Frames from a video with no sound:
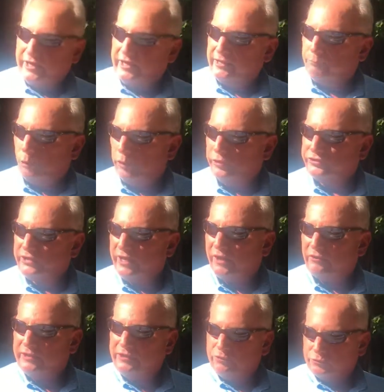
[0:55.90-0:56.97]
a Boy
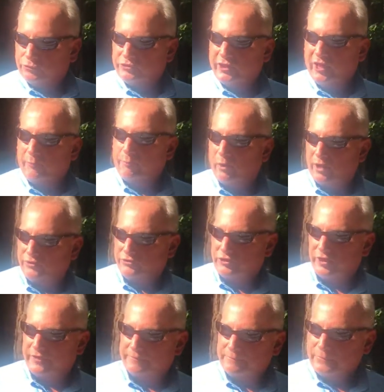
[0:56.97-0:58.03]
Scout, Eagle Scout
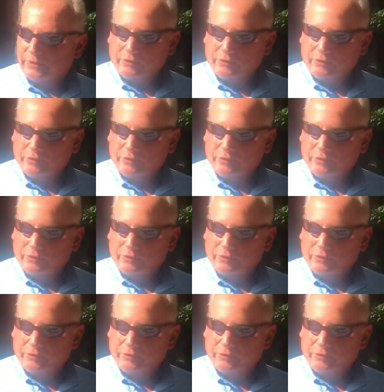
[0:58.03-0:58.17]
project